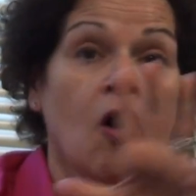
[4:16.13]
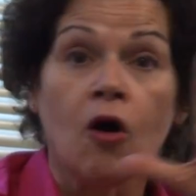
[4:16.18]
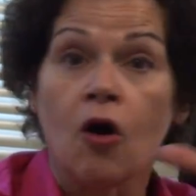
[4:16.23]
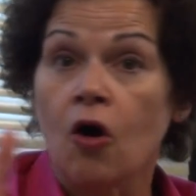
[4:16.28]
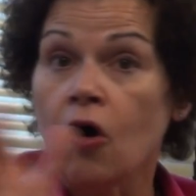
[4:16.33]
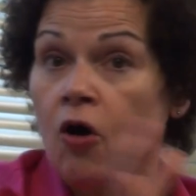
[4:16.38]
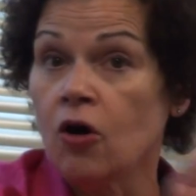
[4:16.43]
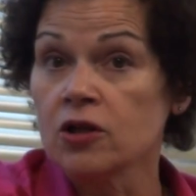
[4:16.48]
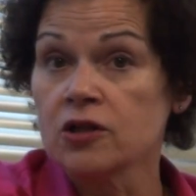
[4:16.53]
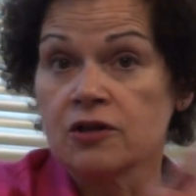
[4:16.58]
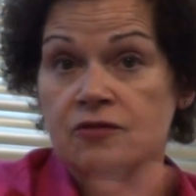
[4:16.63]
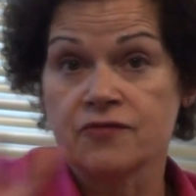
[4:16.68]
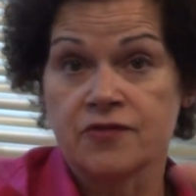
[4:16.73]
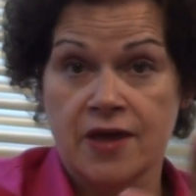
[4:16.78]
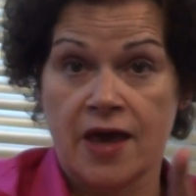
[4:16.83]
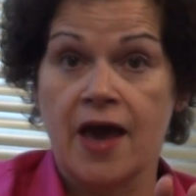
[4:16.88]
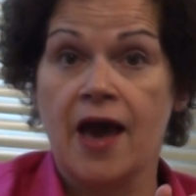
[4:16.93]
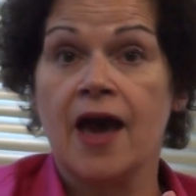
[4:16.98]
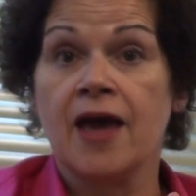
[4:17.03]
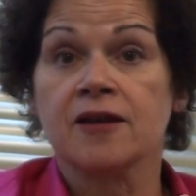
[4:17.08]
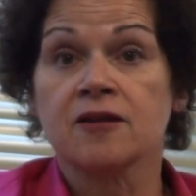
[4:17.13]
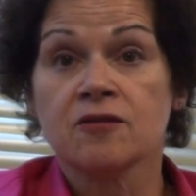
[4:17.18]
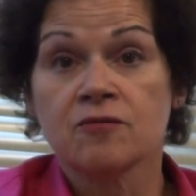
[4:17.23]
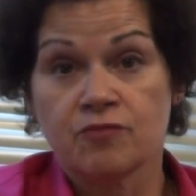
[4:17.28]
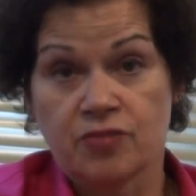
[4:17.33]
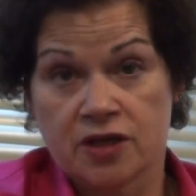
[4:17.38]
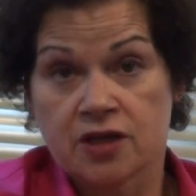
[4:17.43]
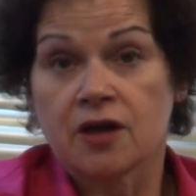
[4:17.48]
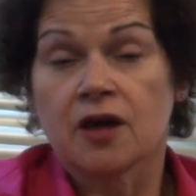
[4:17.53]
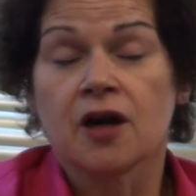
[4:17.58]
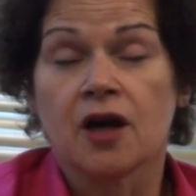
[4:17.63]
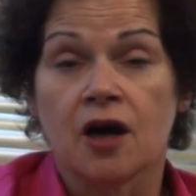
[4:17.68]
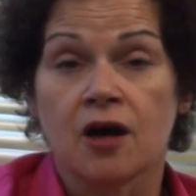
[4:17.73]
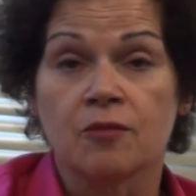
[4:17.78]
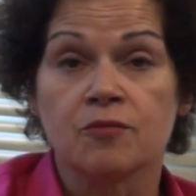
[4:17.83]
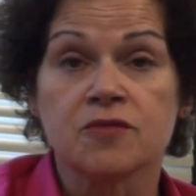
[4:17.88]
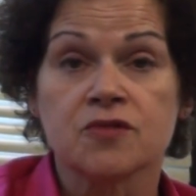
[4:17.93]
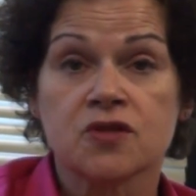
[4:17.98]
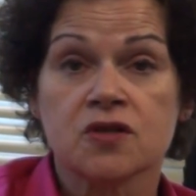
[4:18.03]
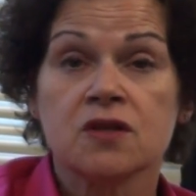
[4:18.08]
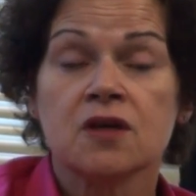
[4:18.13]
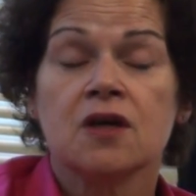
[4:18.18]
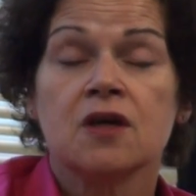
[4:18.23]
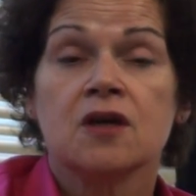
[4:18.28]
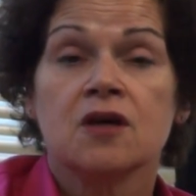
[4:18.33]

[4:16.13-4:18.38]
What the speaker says: All of that becomes